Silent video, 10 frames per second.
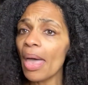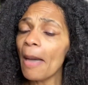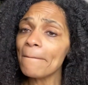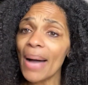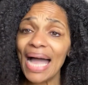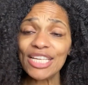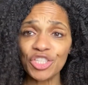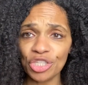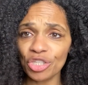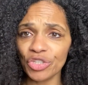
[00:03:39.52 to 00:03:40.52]
My
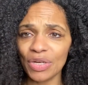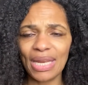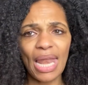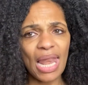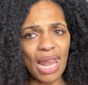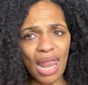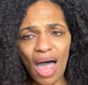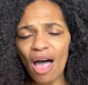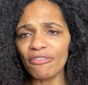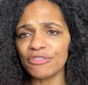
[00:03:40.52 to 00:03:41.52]
children
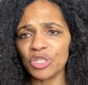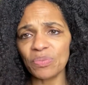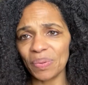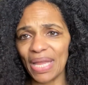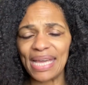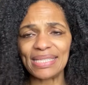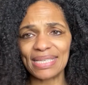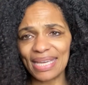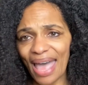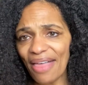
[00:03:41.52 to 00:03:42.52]
love to play
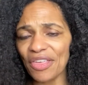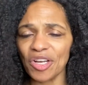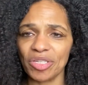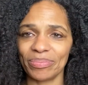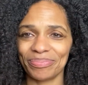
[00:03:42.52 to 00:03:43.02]
together.